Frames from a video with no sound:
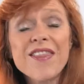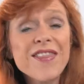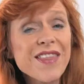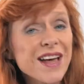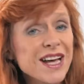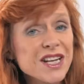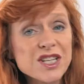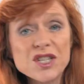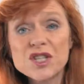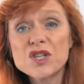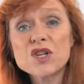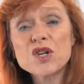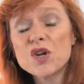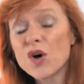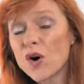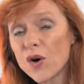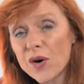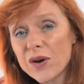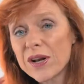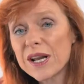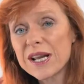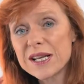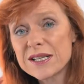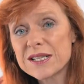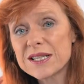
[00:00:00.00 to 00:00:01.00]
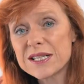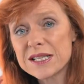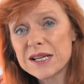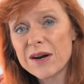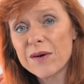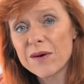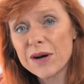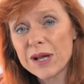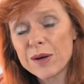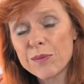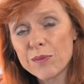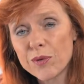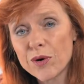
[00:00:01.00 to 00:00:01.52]
that's not
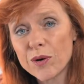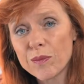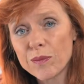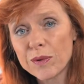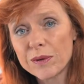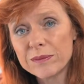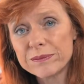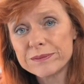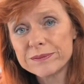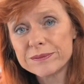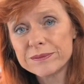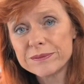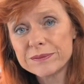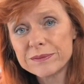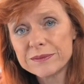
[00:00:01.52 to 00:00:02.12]
necessarily a problem.